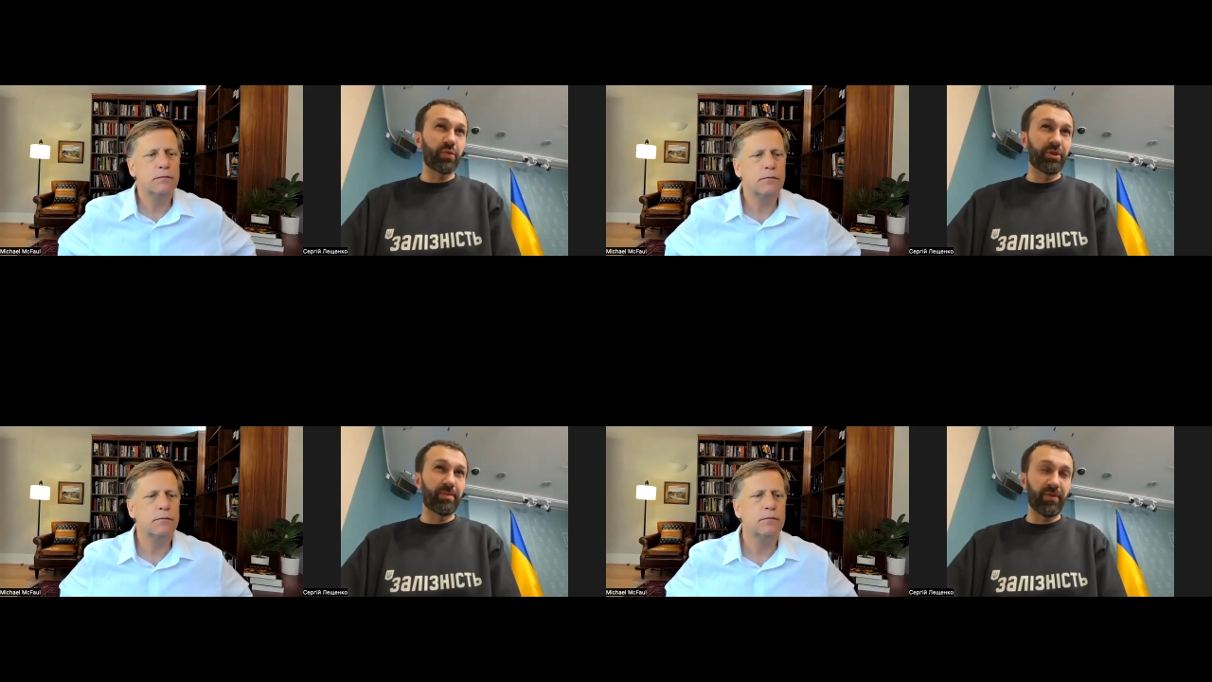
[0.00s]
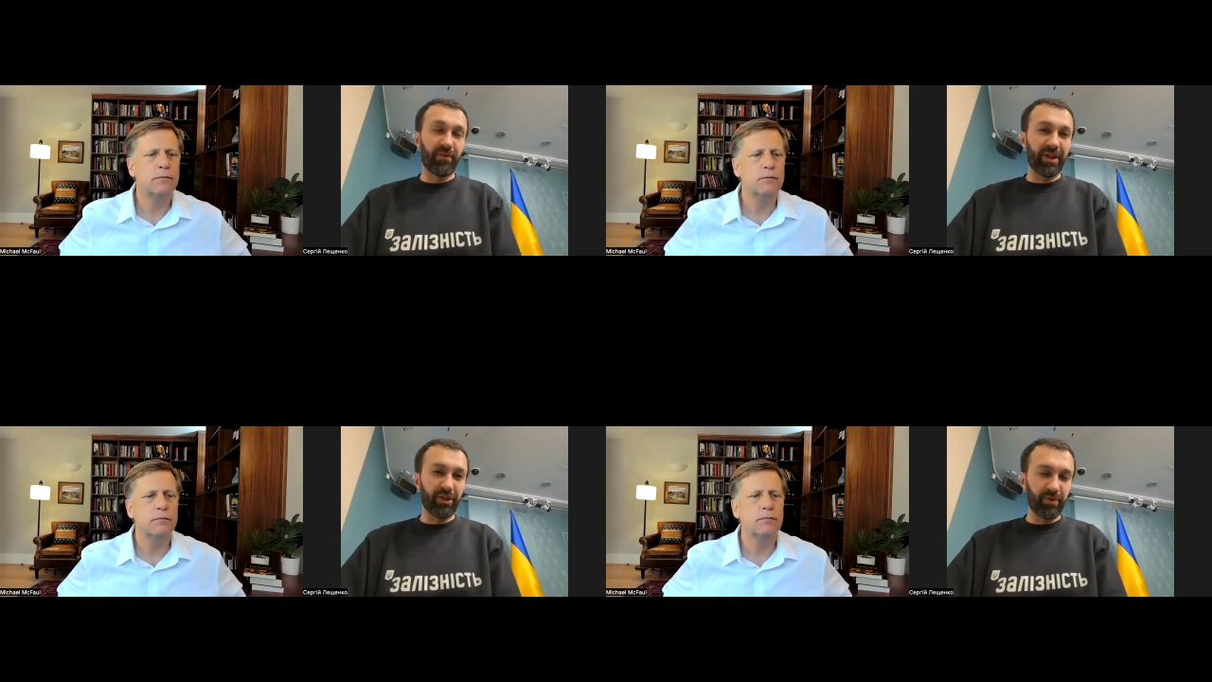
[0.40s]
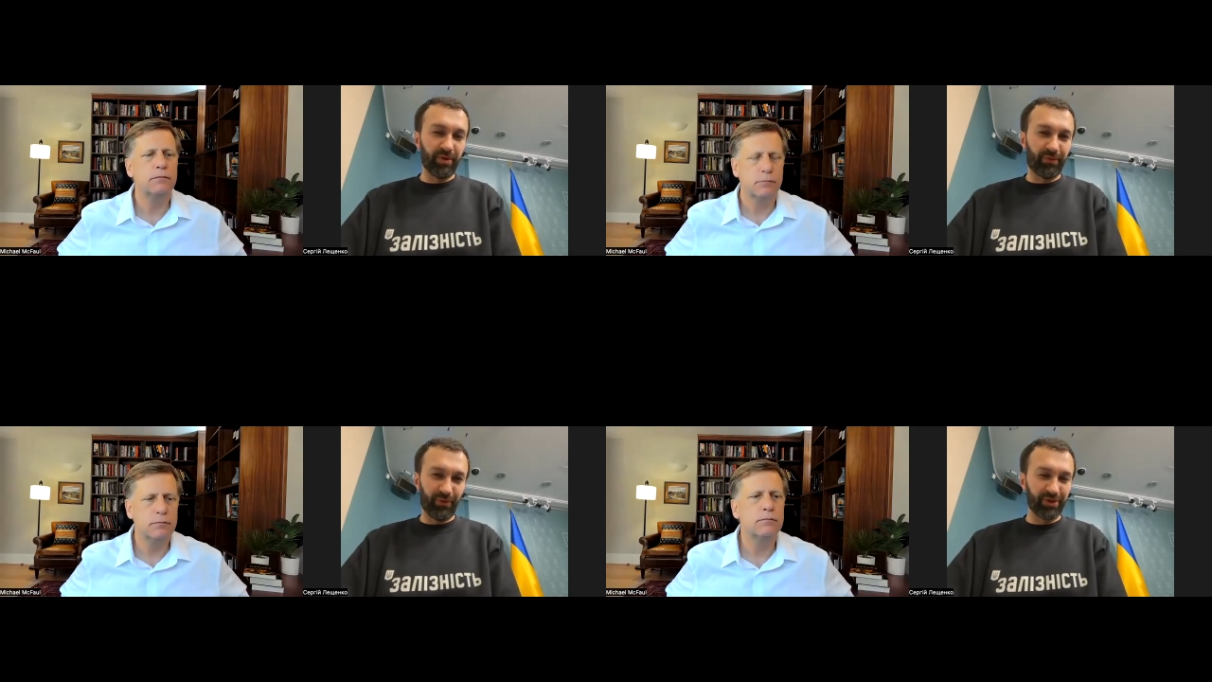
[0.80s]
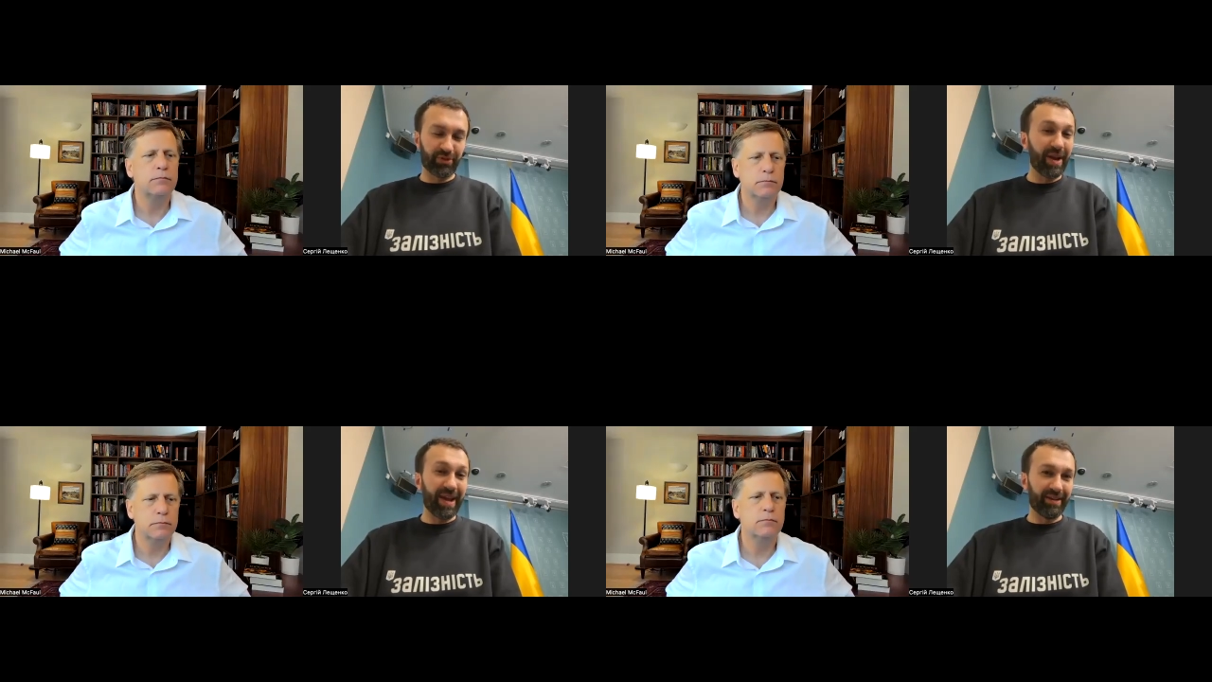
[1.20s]
Speaker 1: would be valuable for
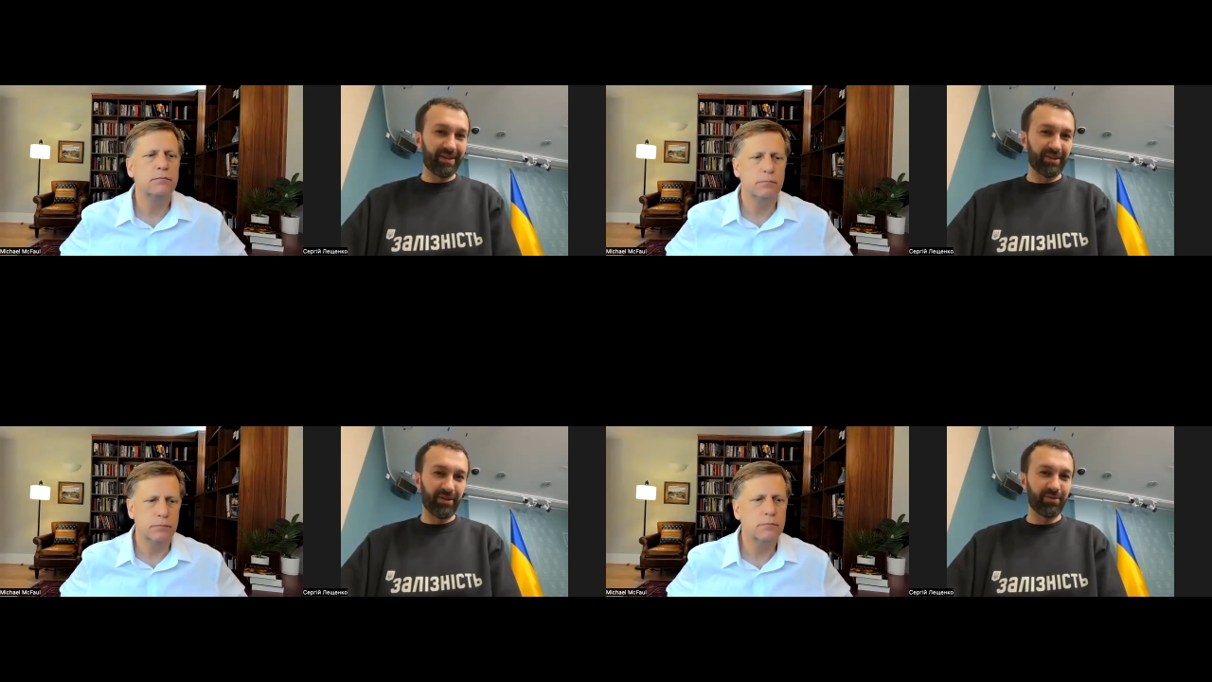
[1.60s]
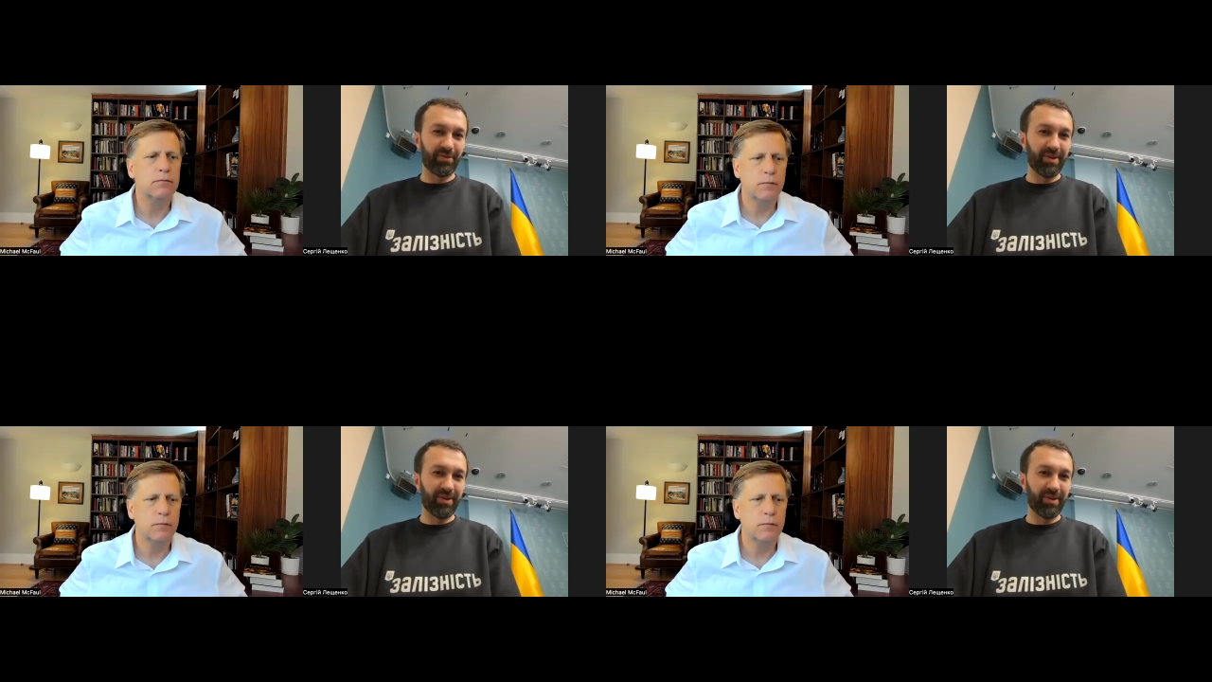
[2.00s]
Ukraine, you know,